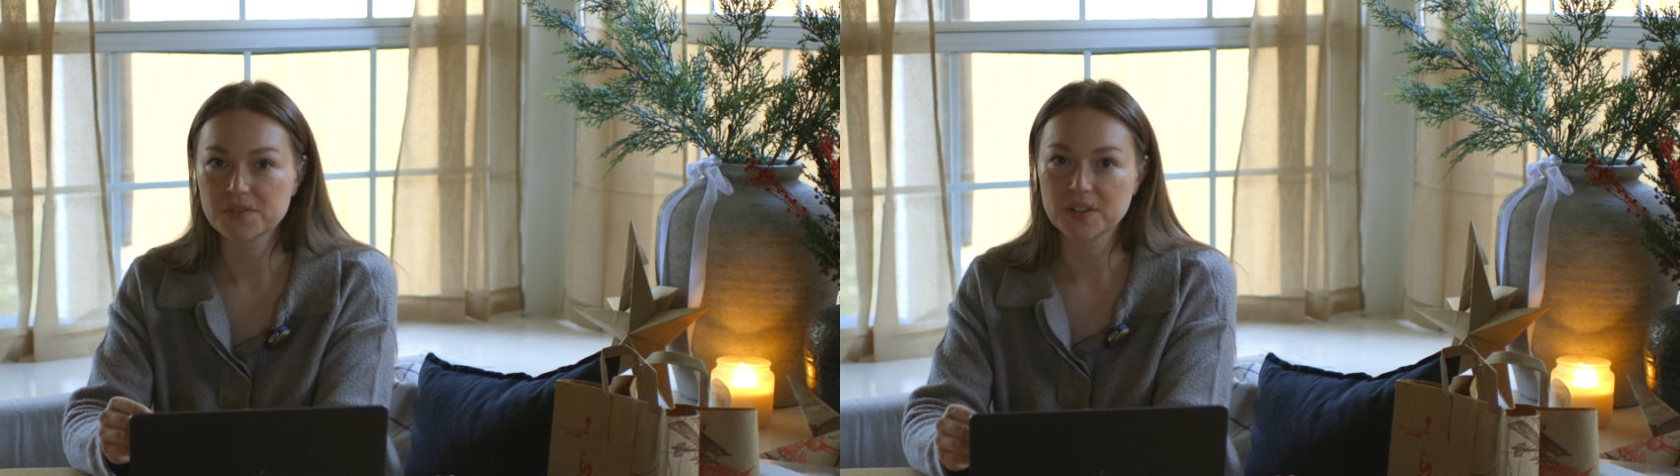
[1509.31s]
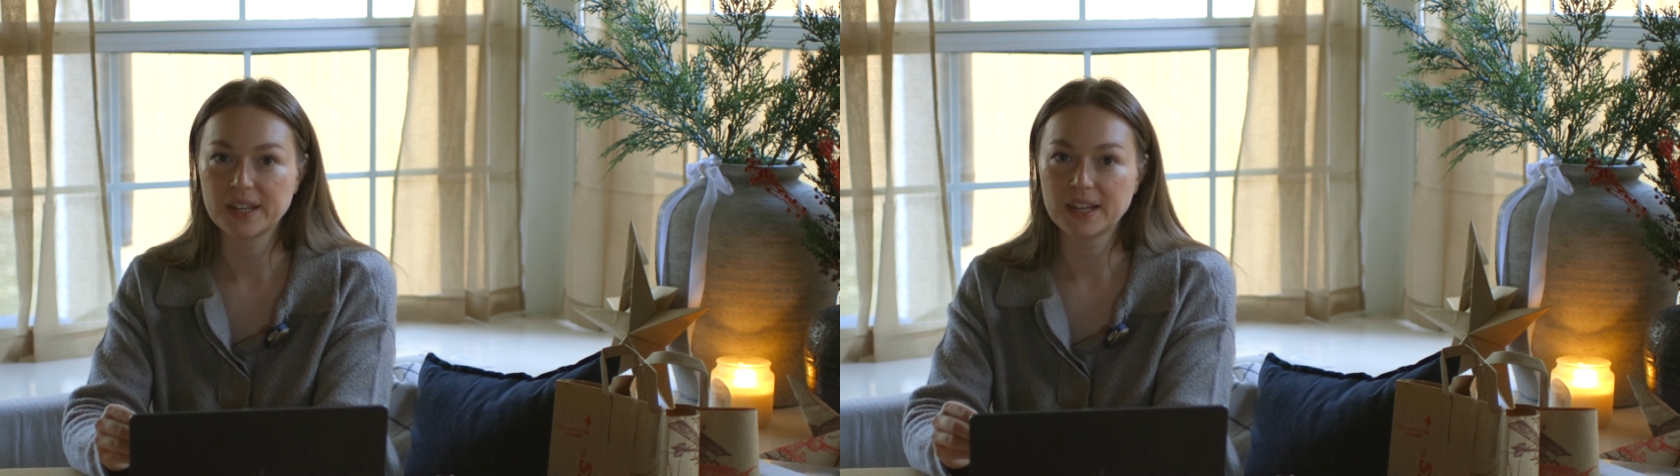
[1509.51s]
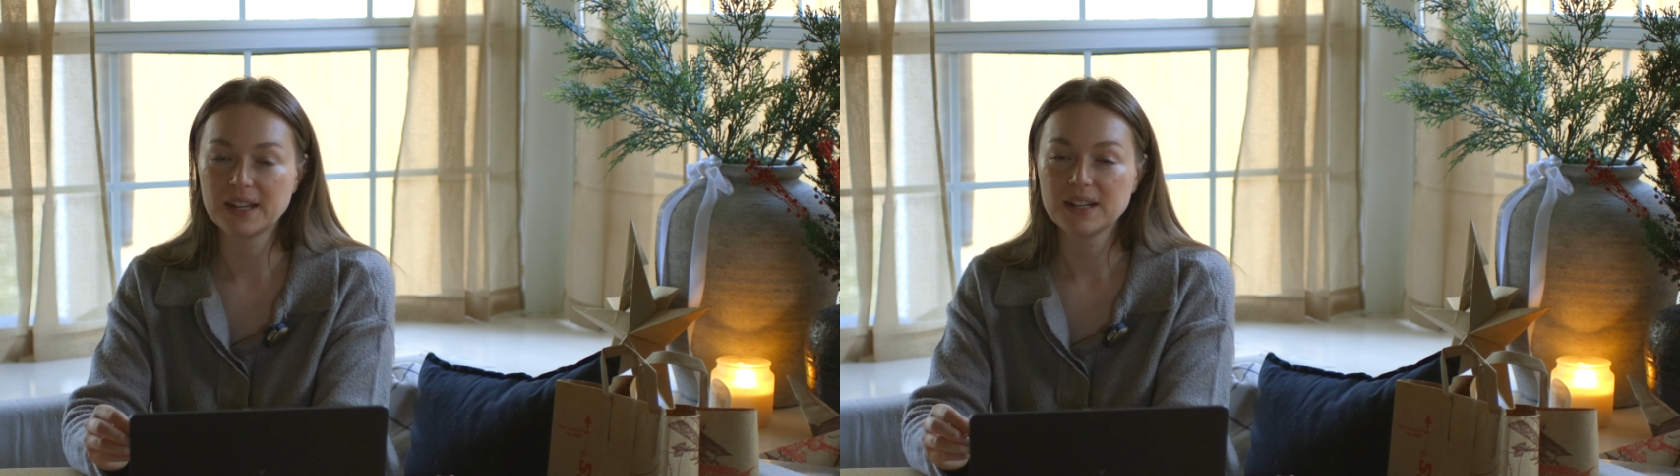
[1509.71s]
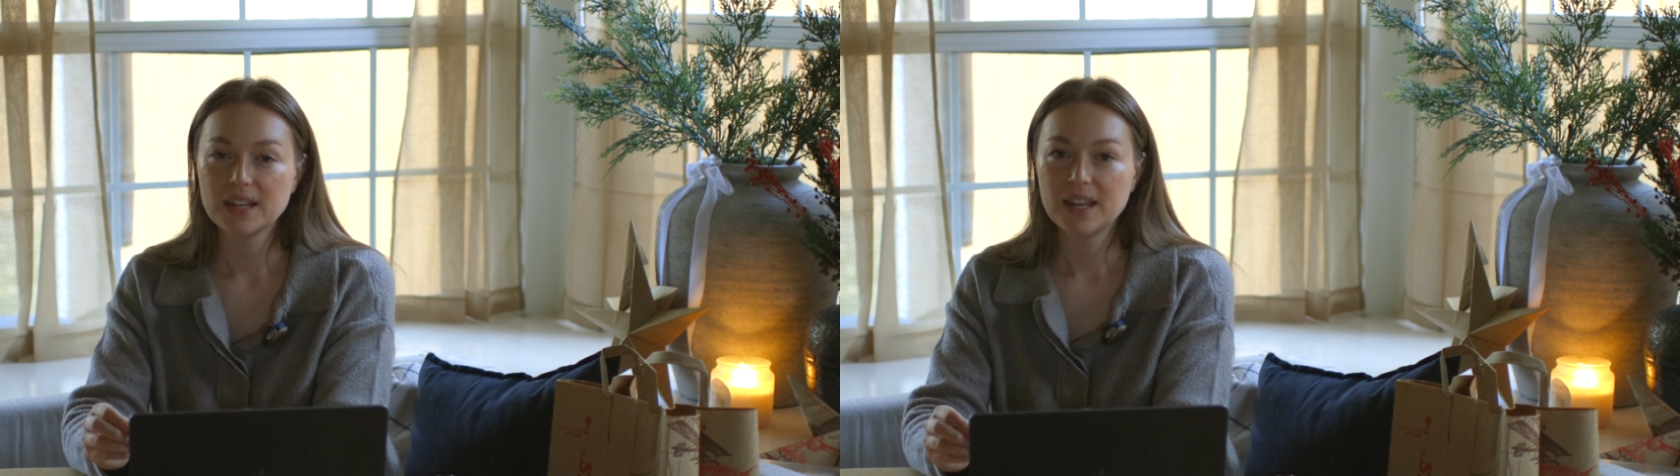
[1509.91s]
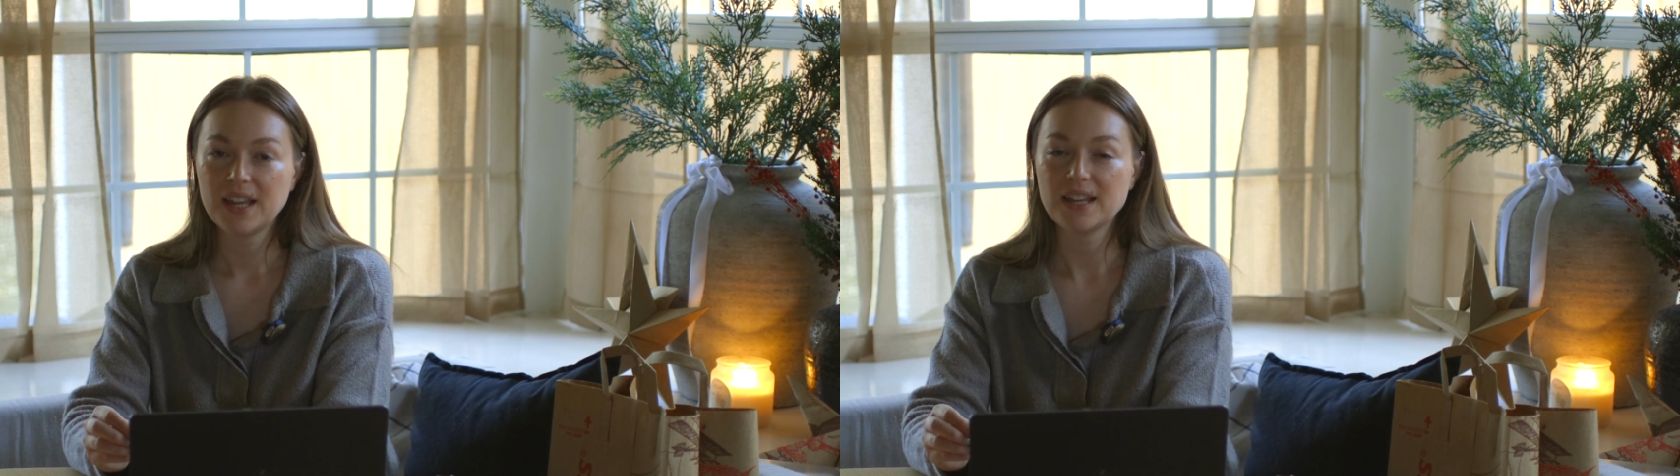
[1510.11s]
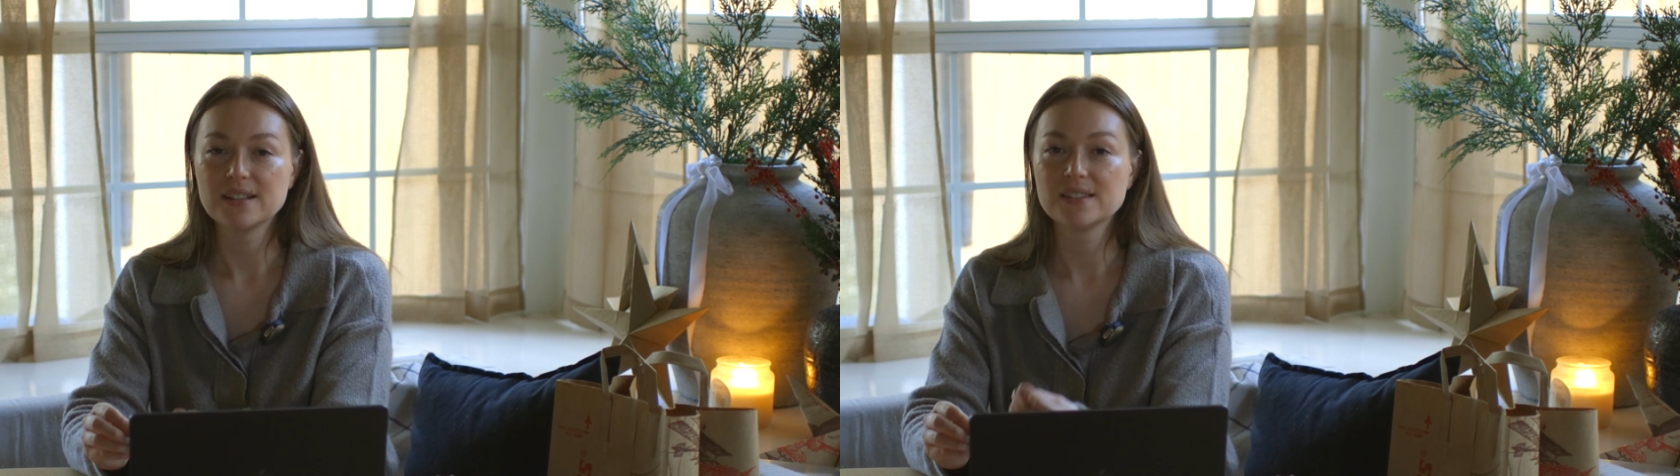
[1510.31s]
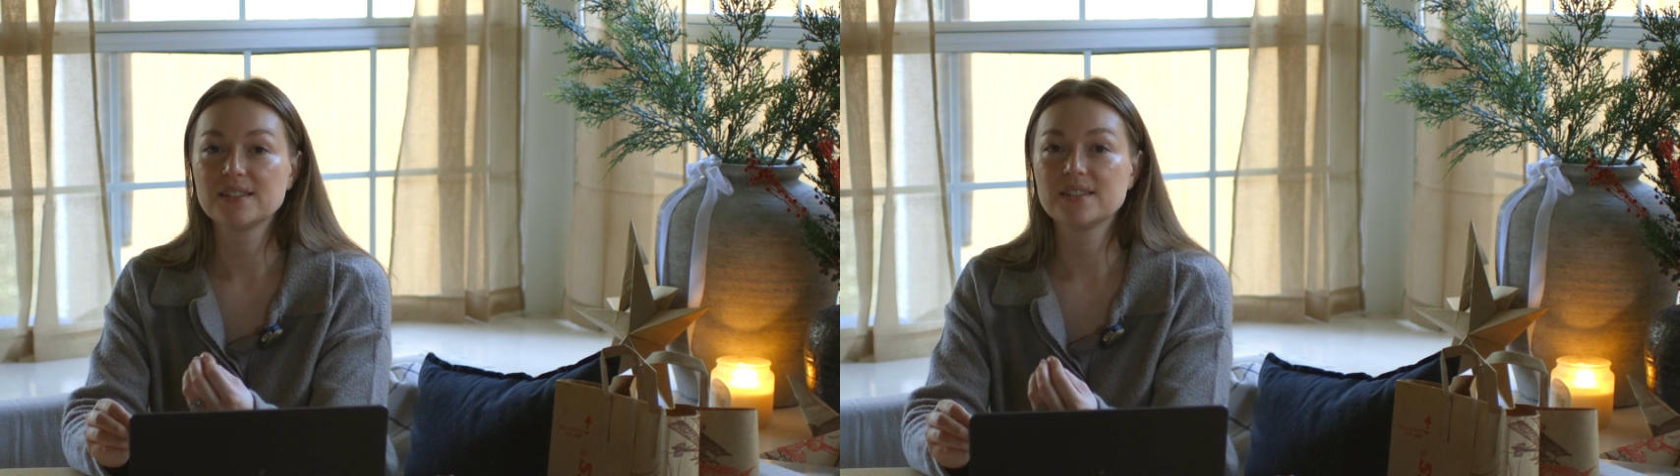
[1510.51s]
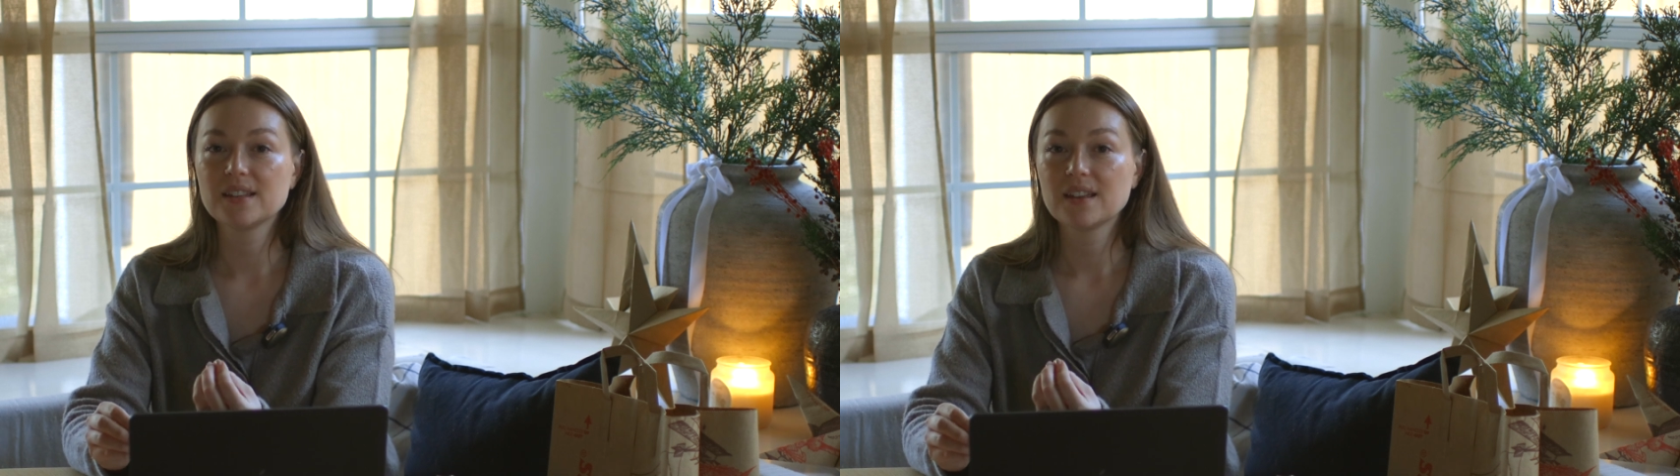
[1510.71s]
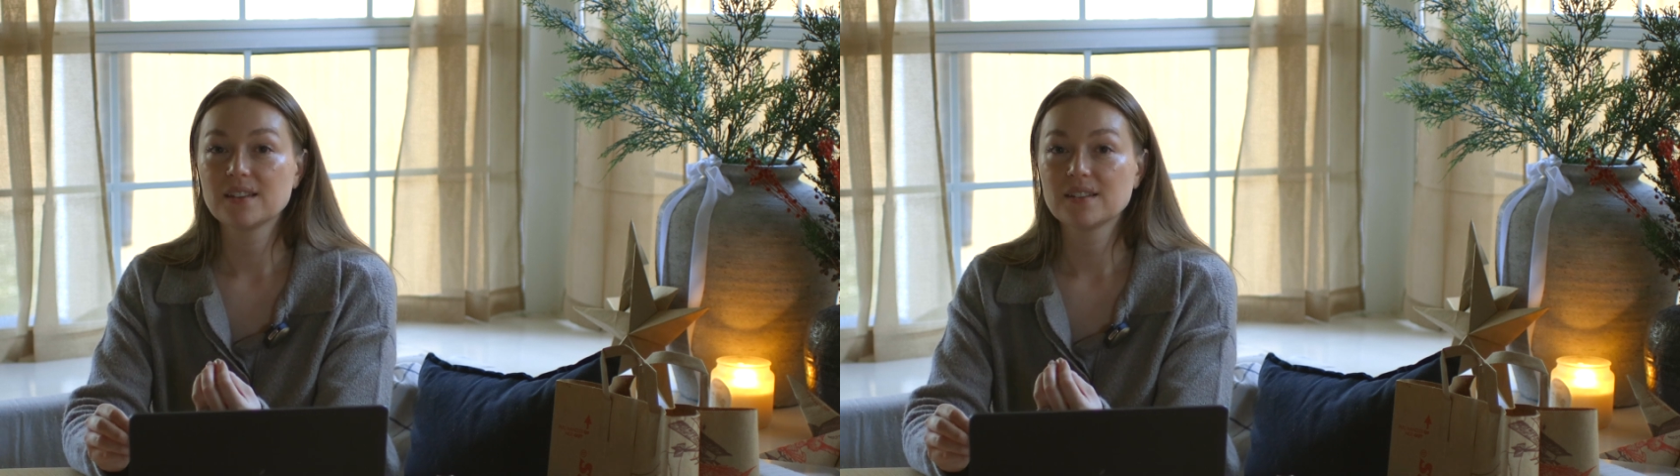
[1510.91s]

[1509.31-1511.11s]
forget is,